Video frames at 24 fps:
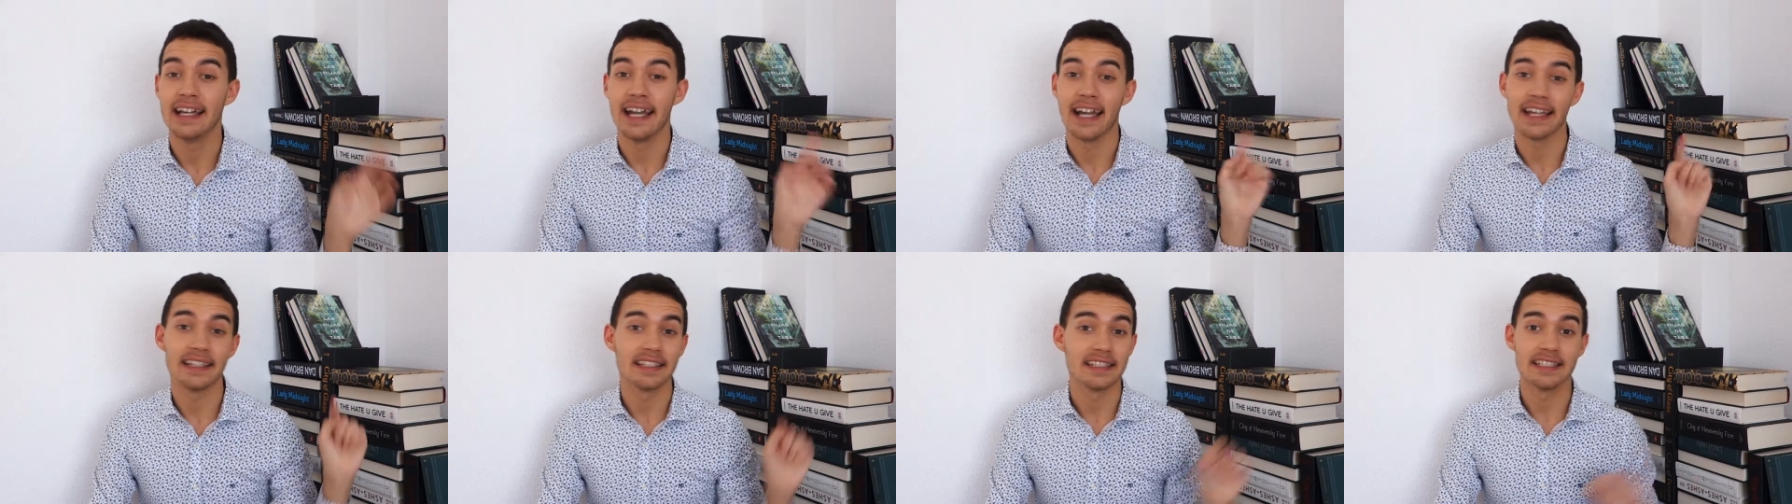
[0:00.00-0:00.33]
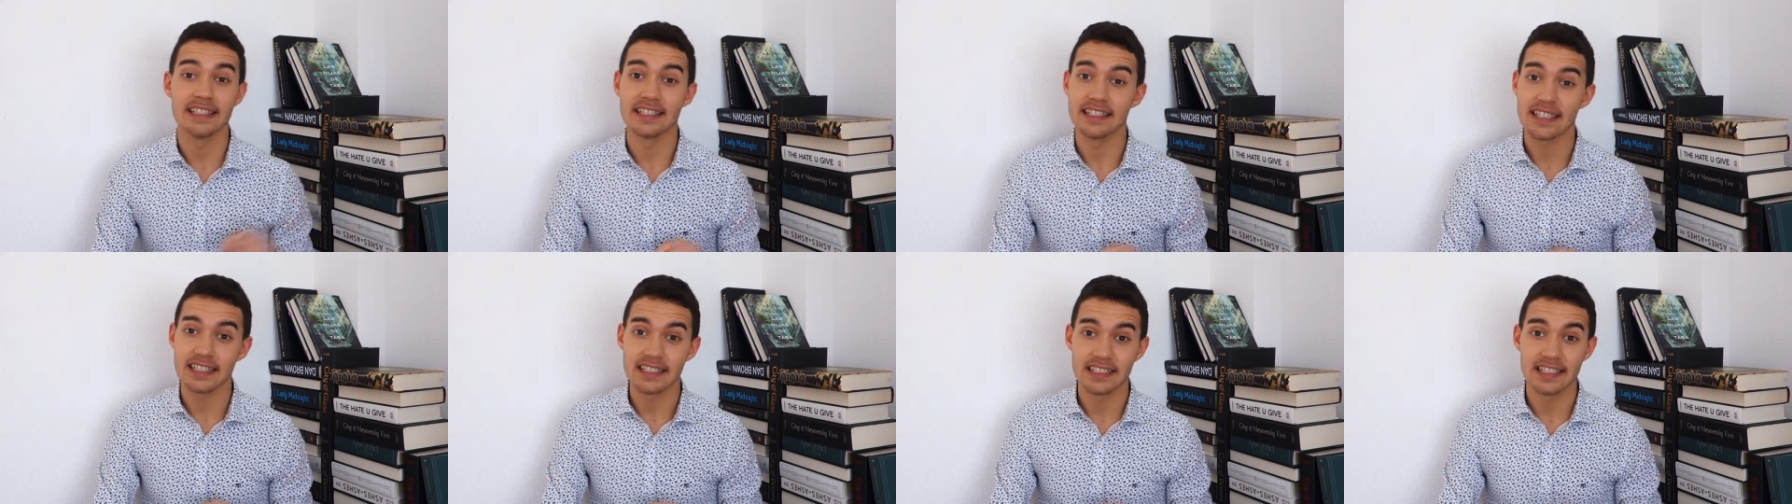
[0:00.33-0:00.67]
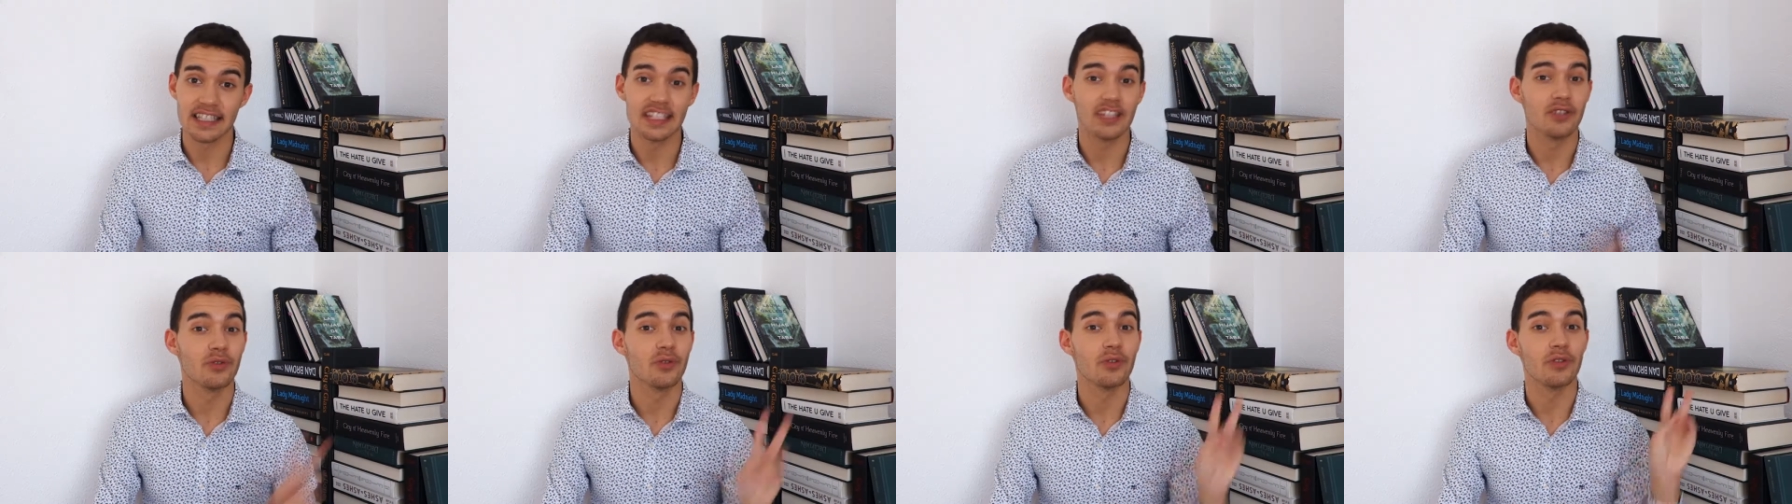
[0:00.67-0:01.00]
and this is the
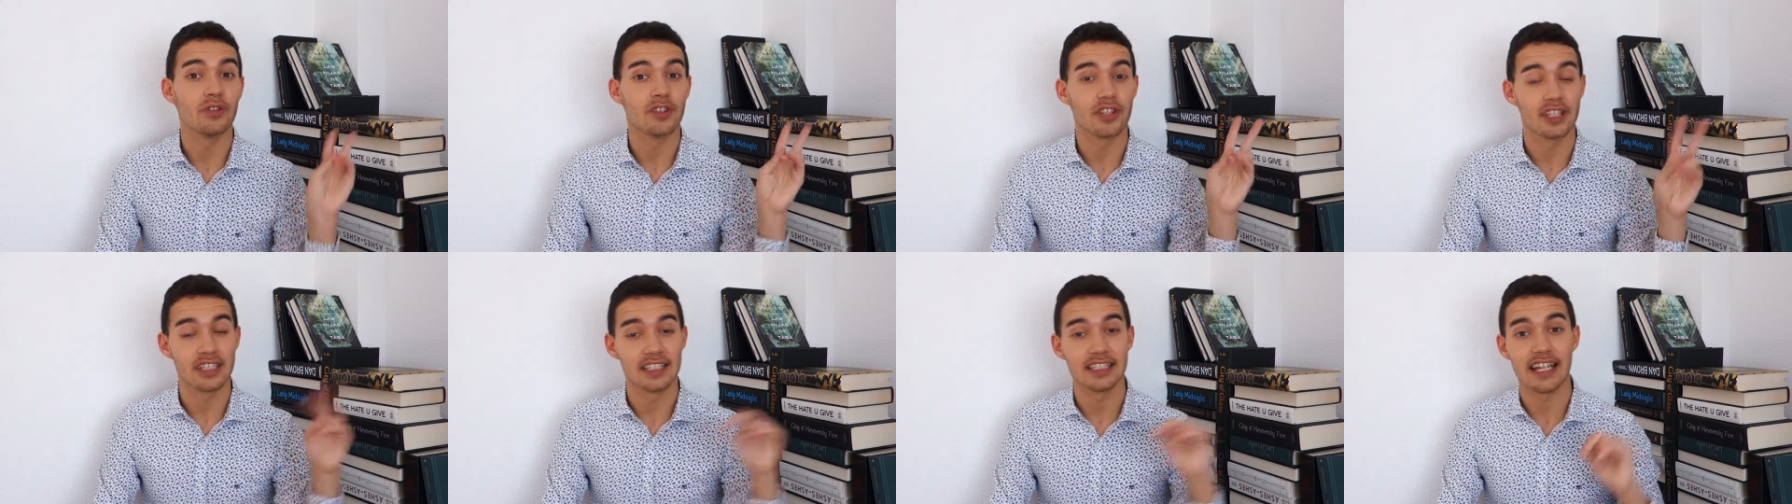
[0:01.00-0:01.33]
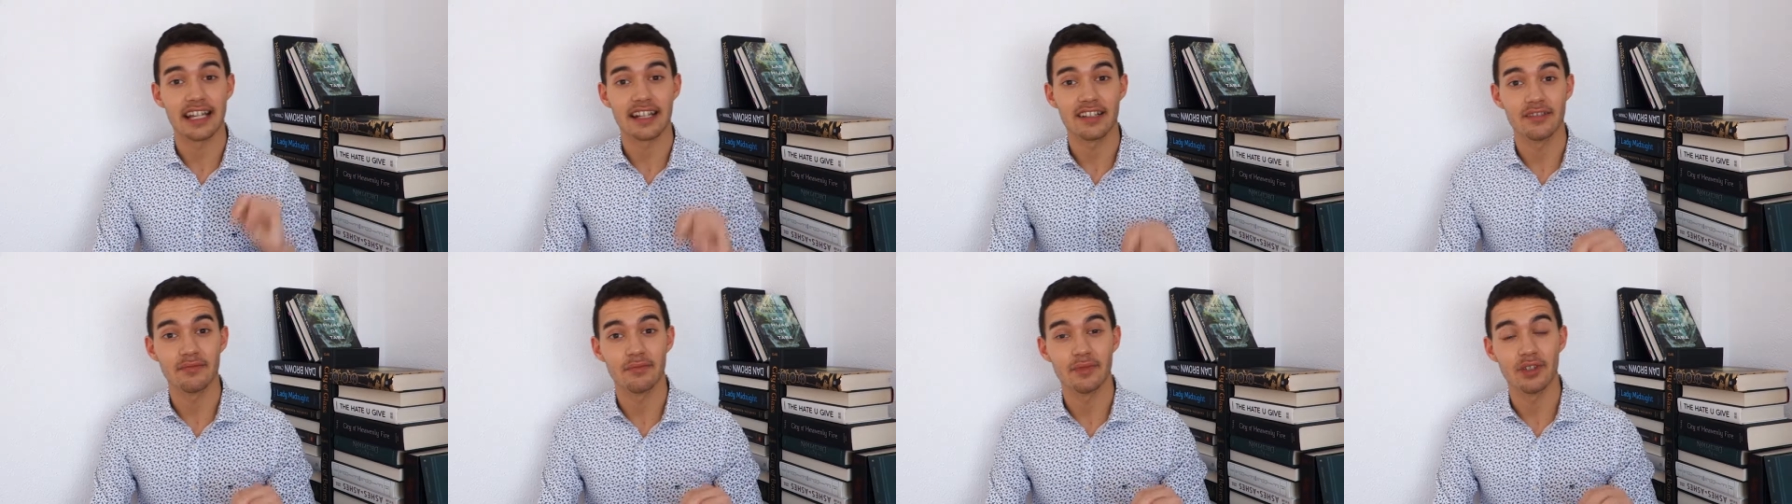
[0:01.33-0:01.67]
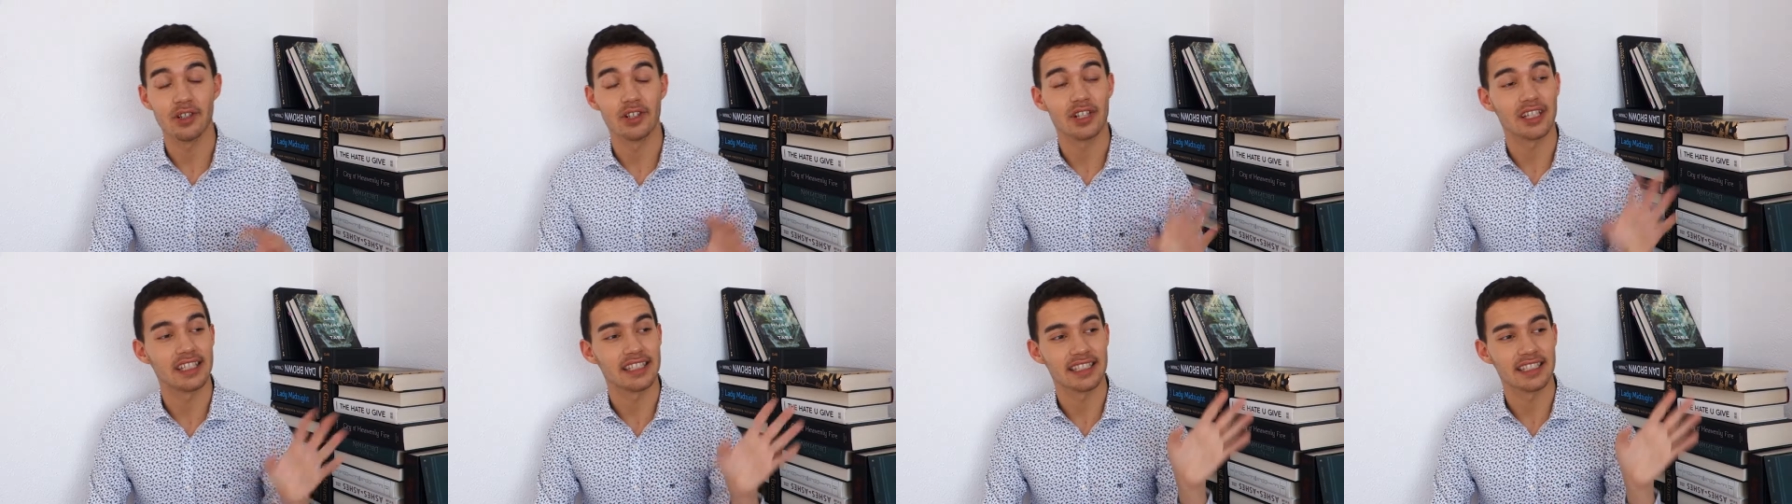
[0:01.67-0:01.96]
sequel, the second book.